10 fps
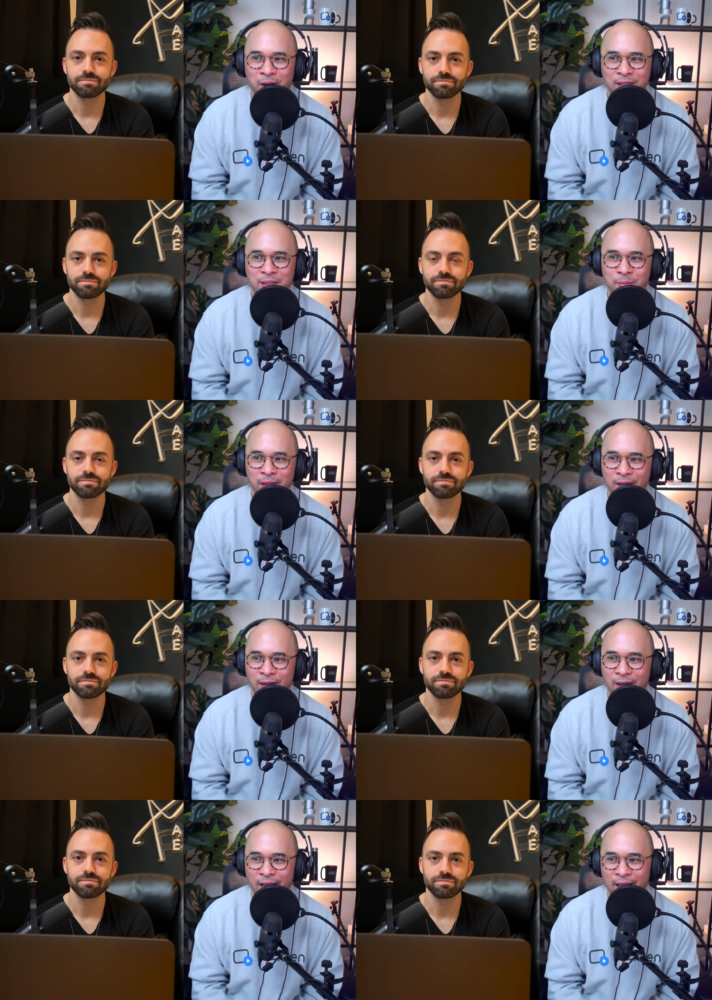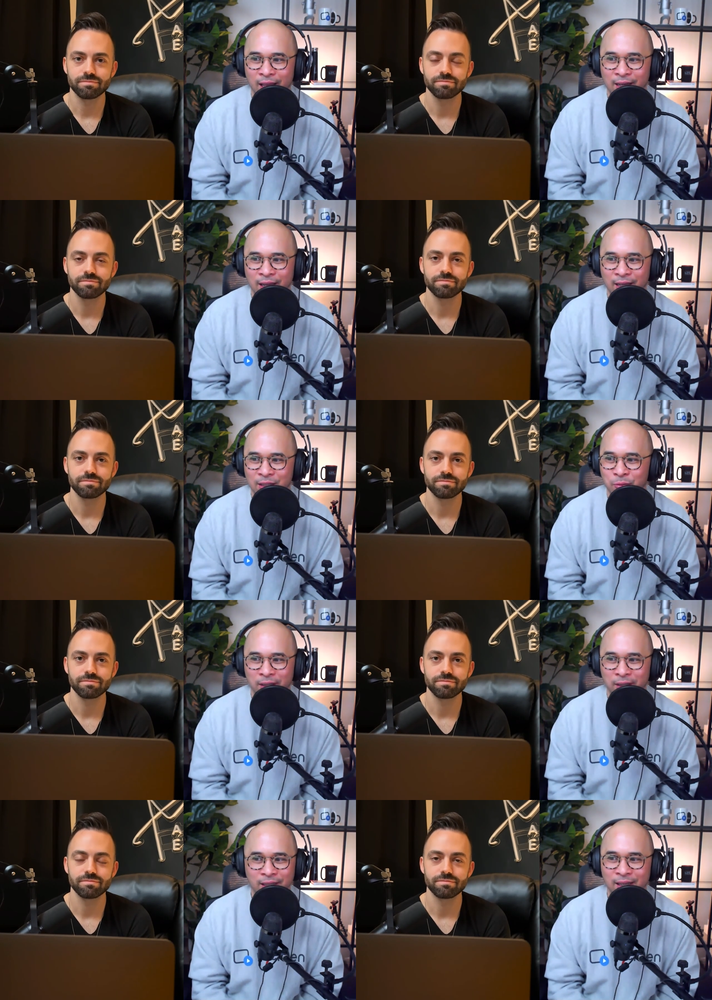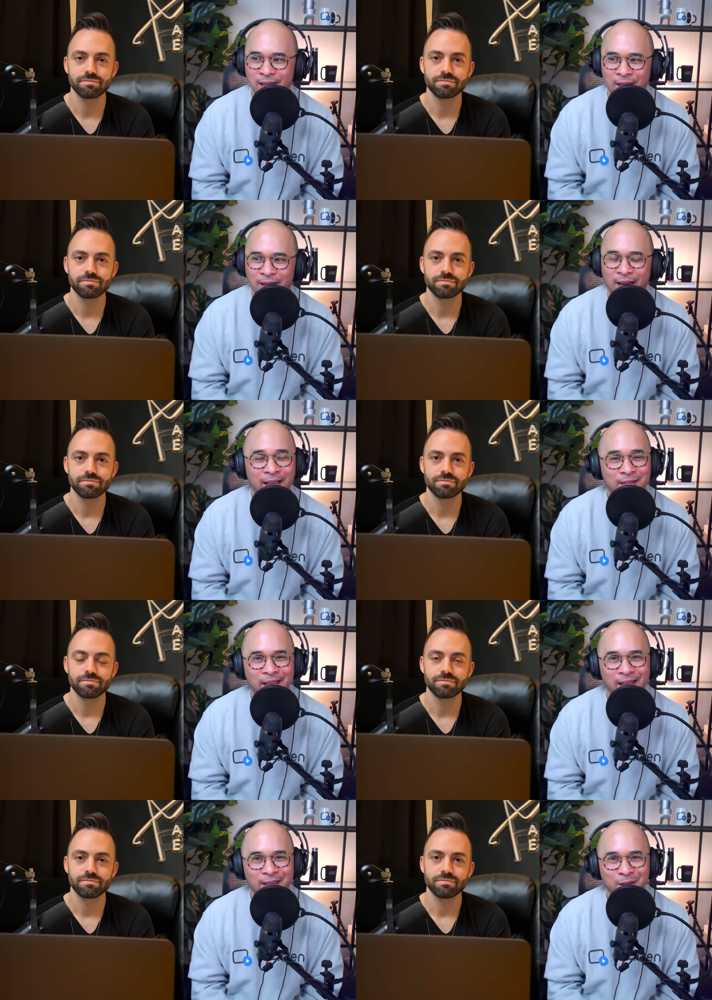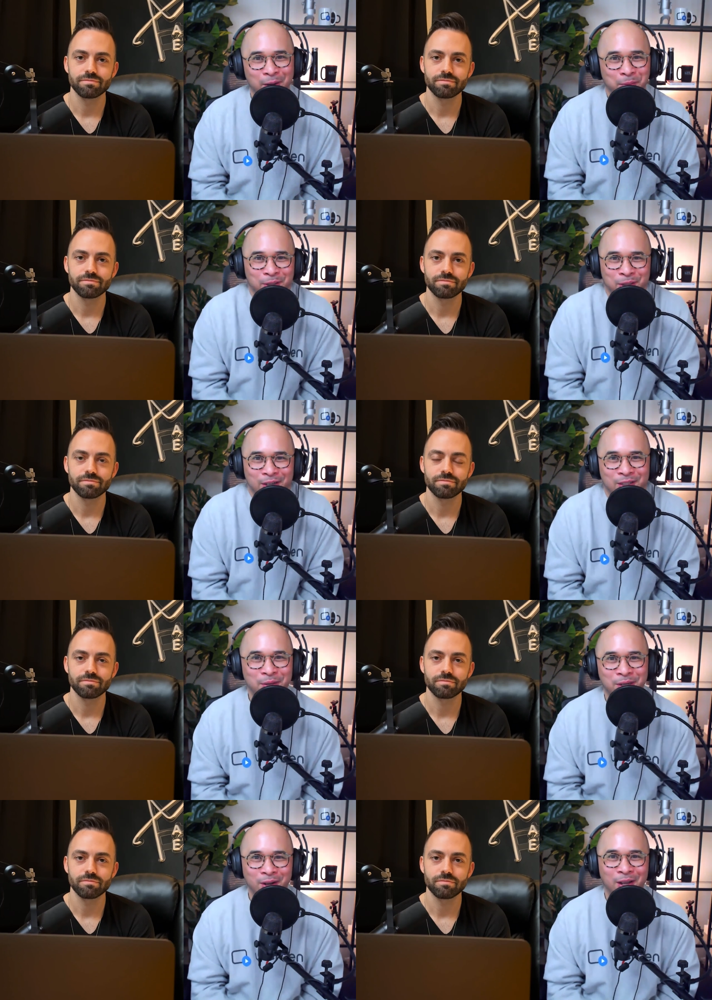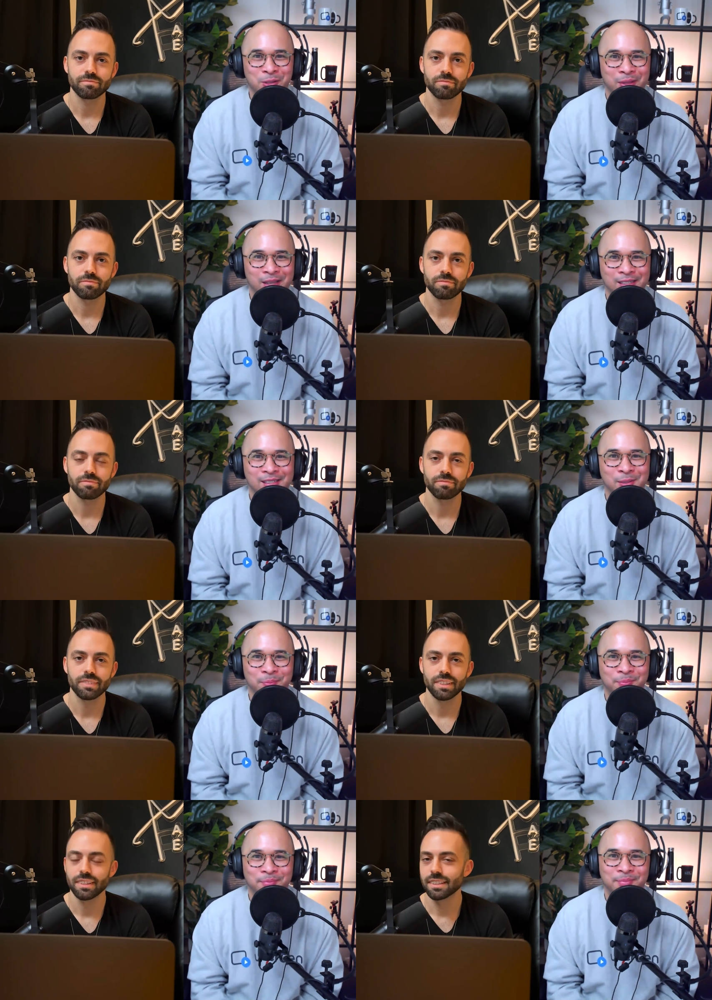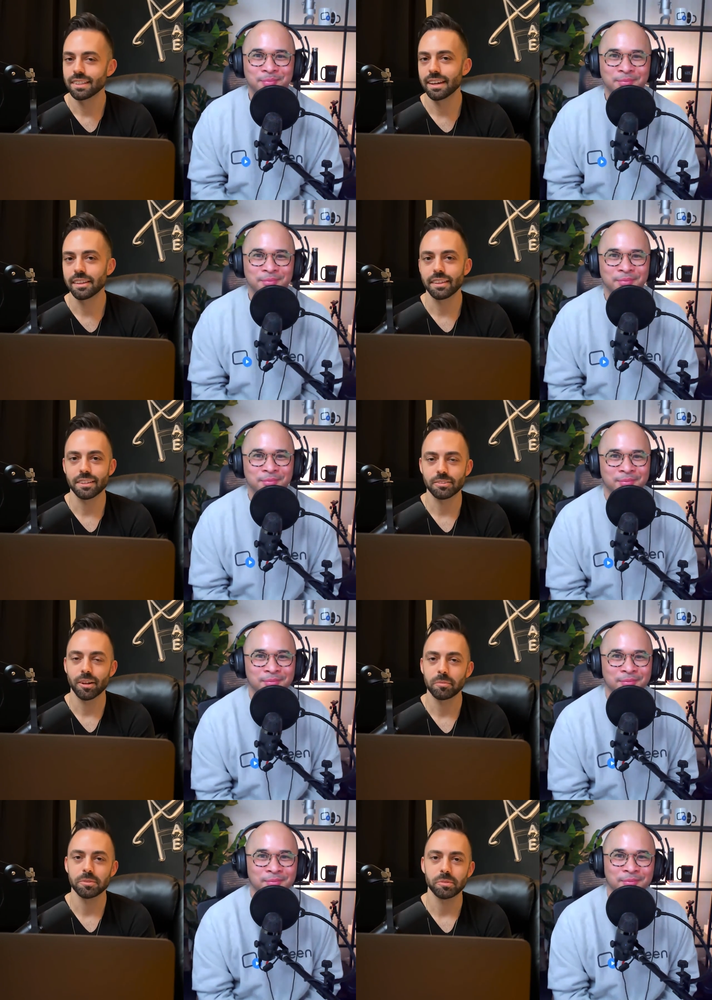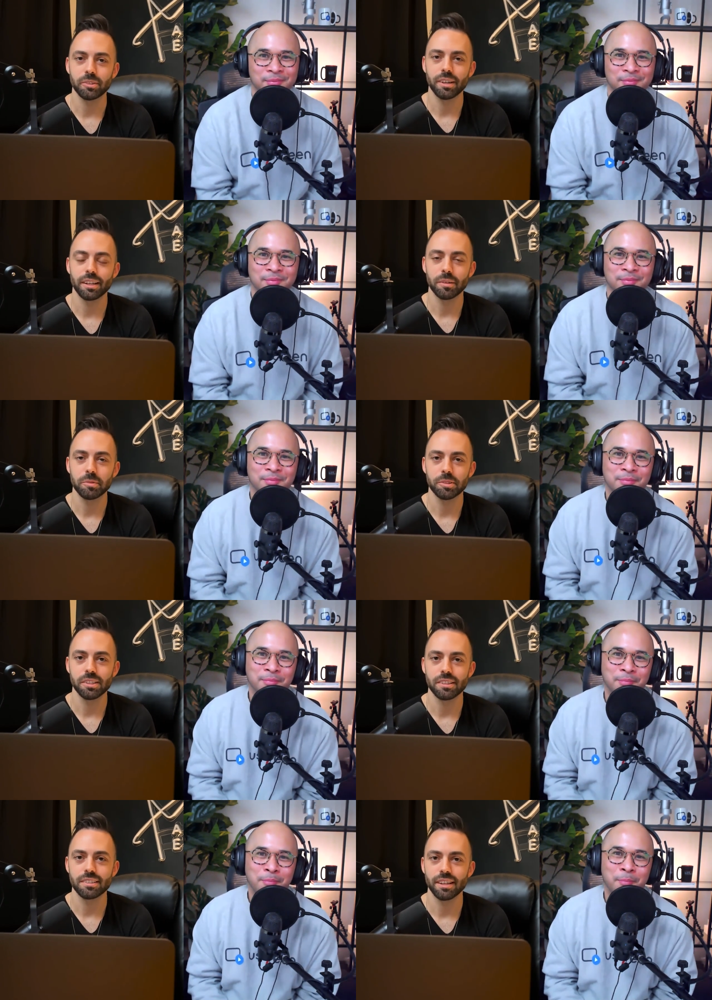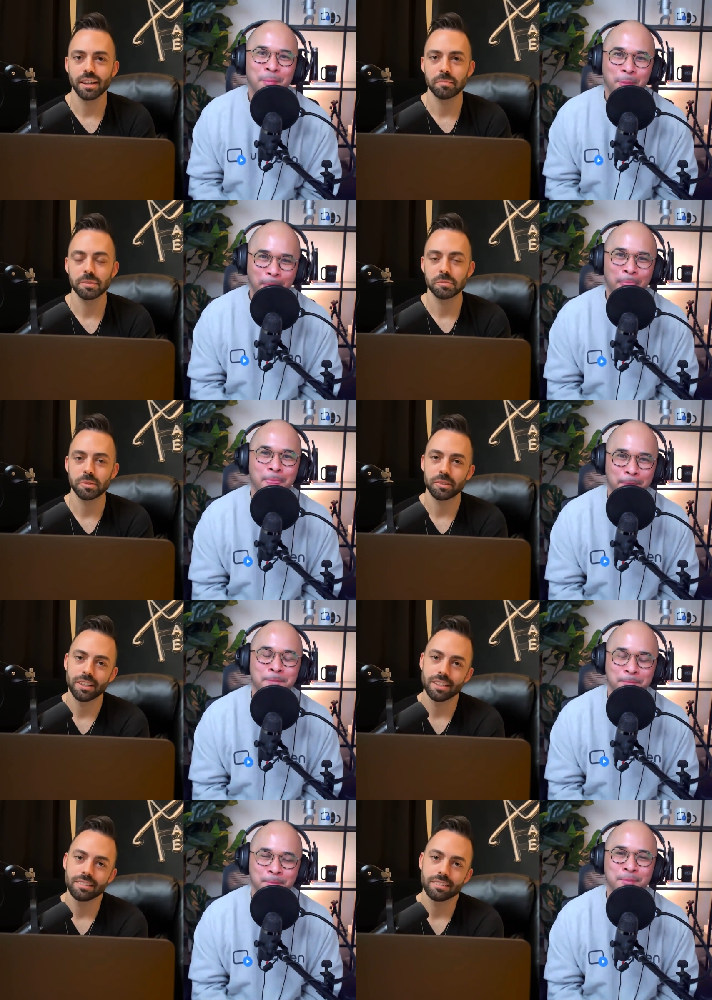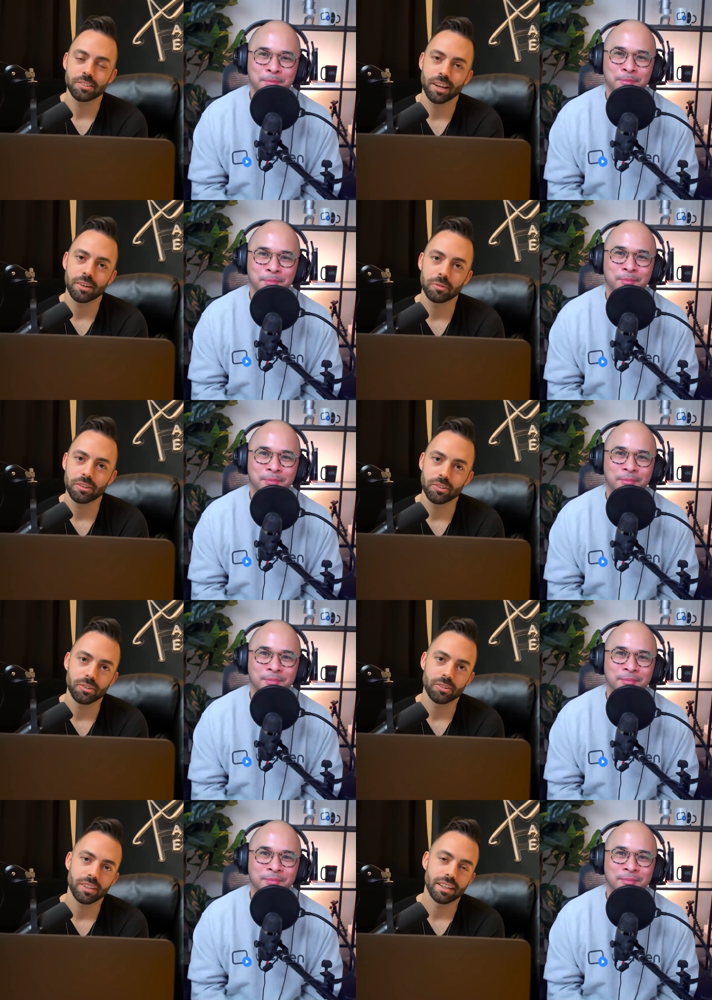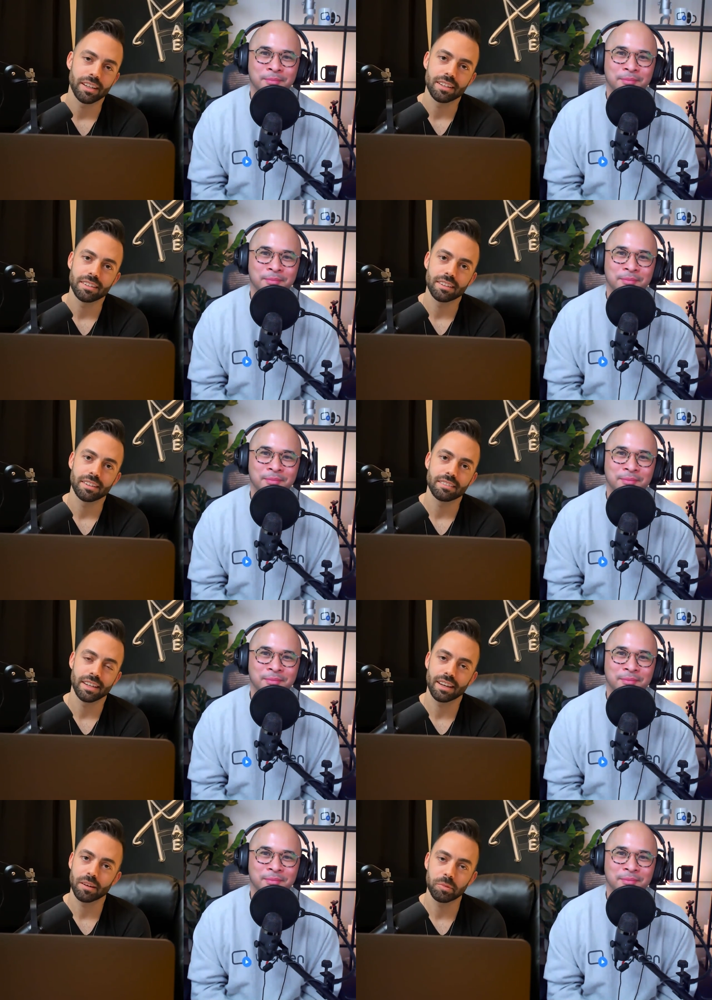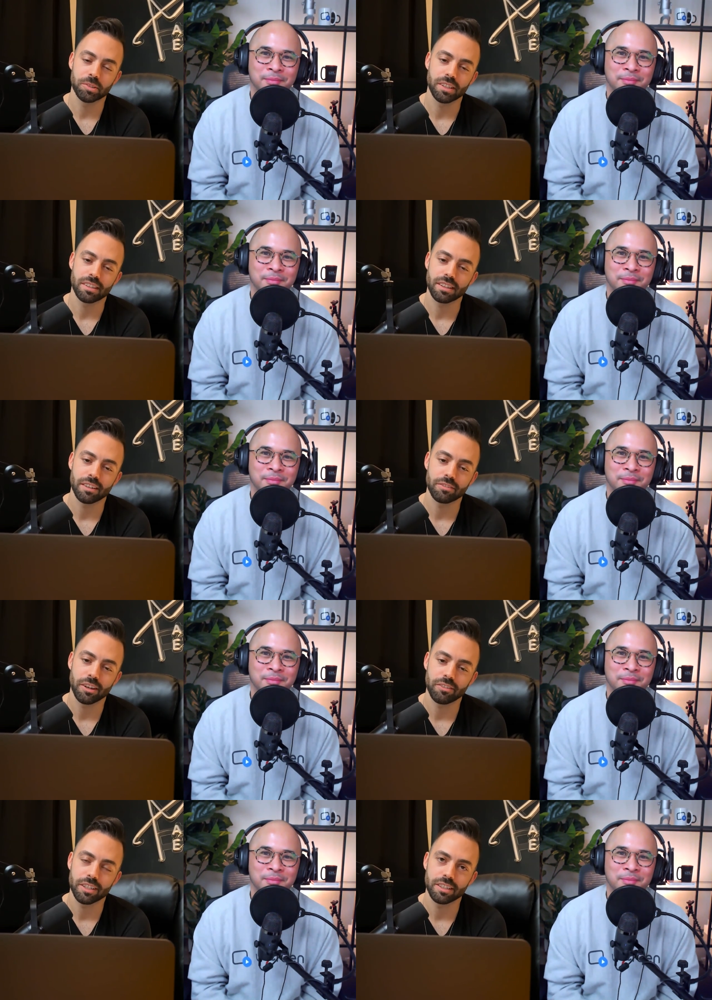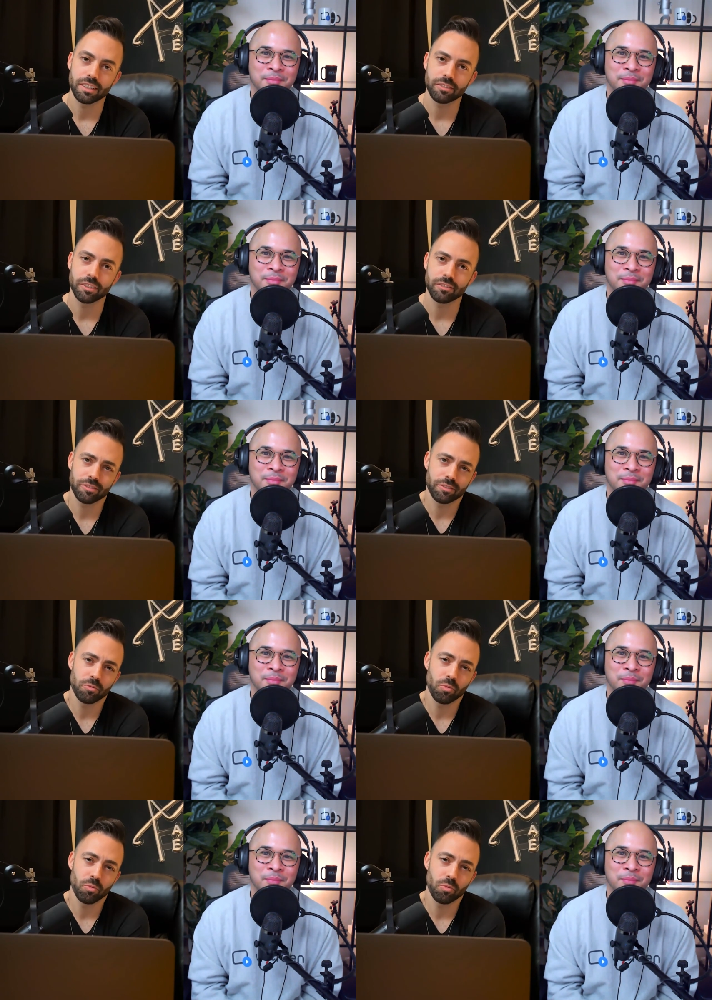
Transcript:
Speaker 1: awesome there, and uh, just really glad that you're able to share some of your knowledge with us. Yeah, thanks, Rob.
Speaker 2: It's been great. I appreciate the time. It's been great chatting with you. And uh, yeah, I appreciate that. If you have any, if if, if you